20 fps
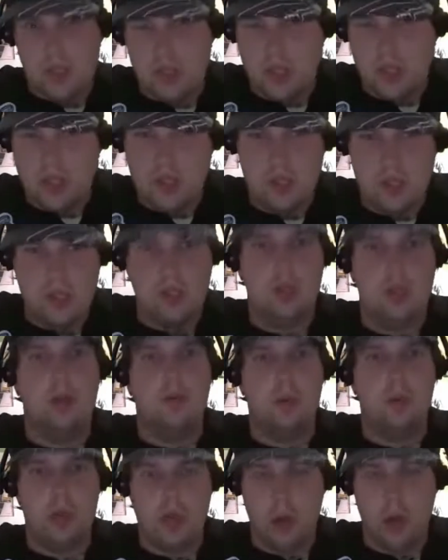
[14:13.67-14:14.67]
This is
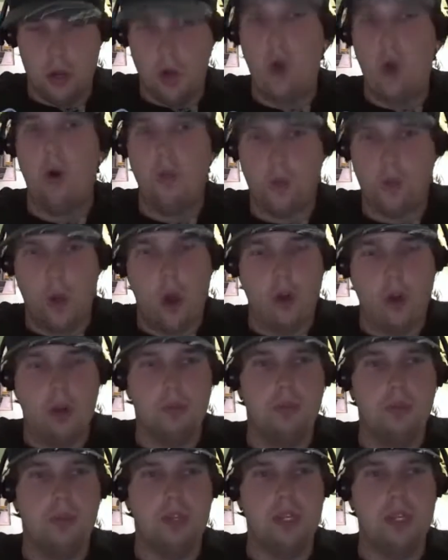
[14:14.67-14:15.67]
going to be an overall
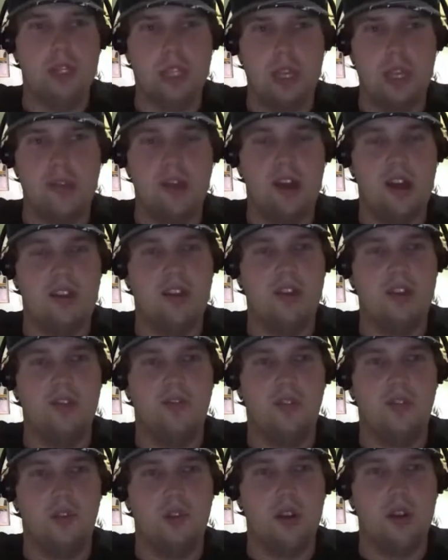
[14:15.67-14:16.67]
complete team, and I think
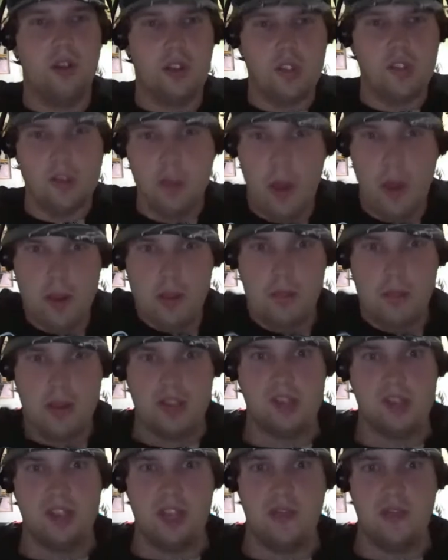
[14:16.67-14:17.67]
Florida, this is probably the
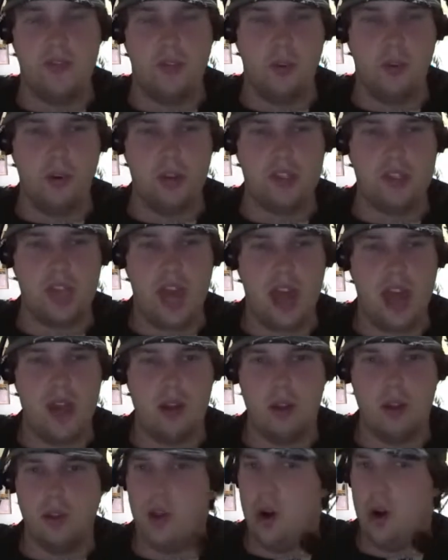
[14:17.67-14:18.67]
best team Florida's had
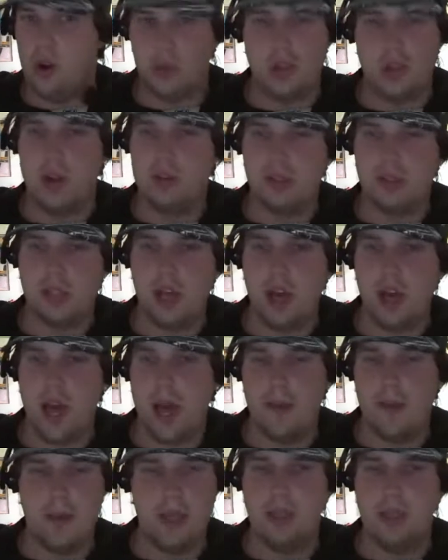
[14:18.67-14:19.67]
in a long, long
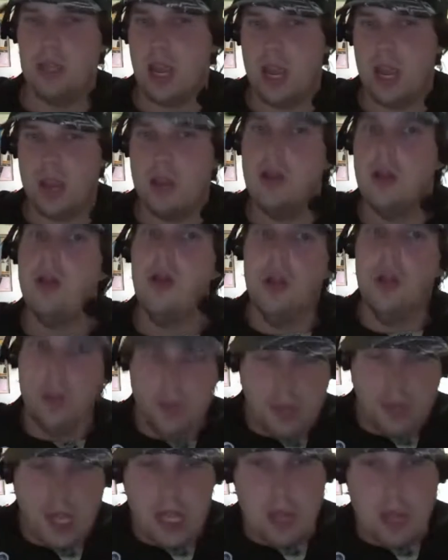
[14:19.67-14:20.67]
time, and they
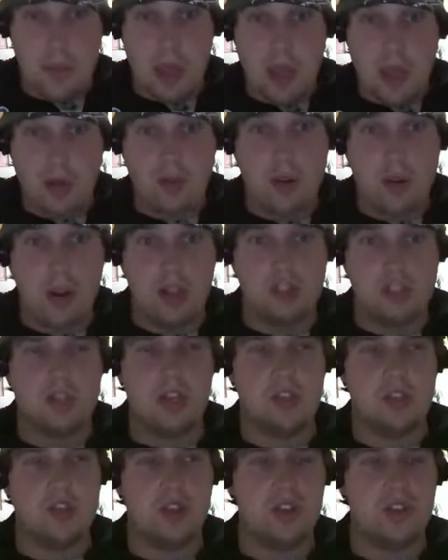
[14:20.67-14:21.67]
need to make a run,
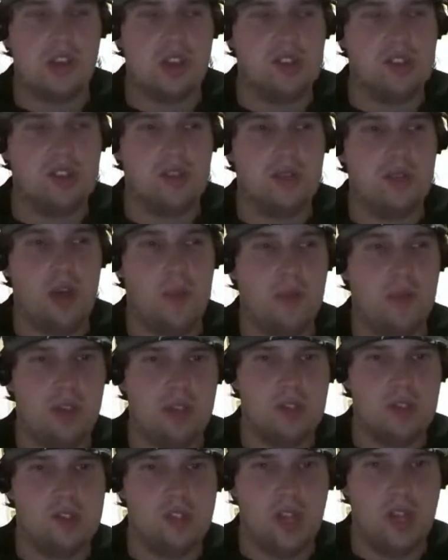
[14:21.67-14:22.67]
especially because they've not been
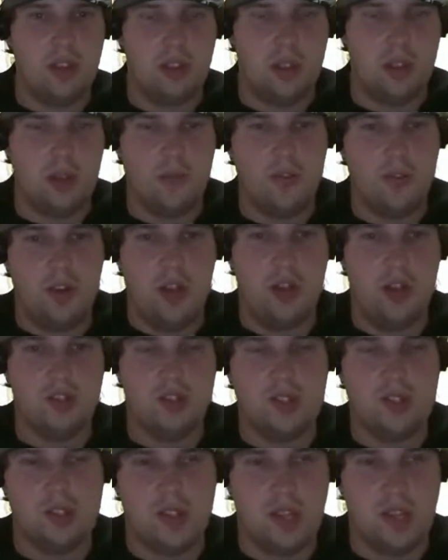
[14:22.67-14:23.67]
to the Stanley Cup final
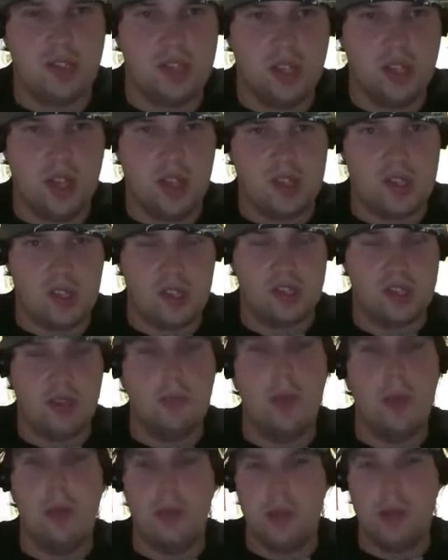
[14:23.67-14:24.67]
since 1996. They've
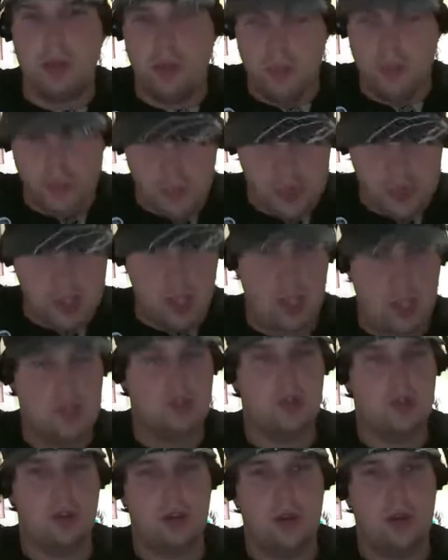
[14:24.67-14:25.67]
not been to an
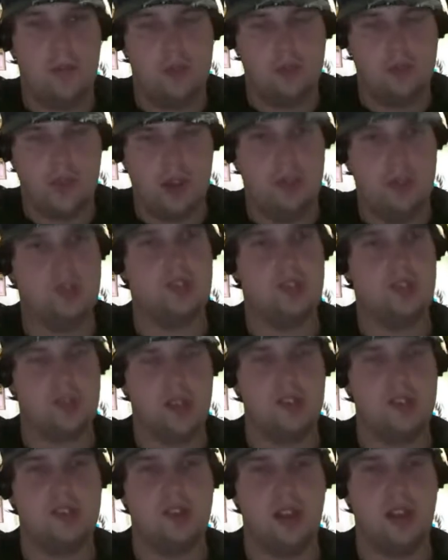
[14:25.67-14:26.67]
Eastern Conference final since
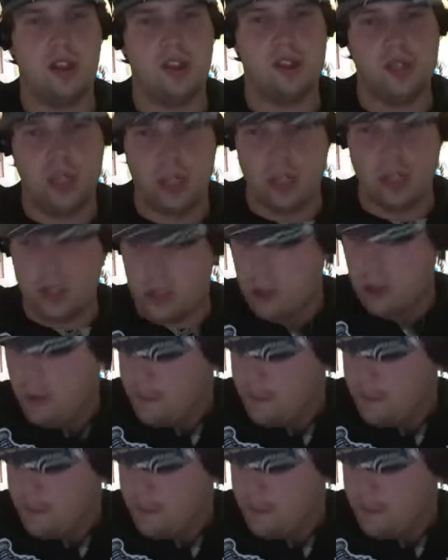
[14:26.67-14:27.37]
1996.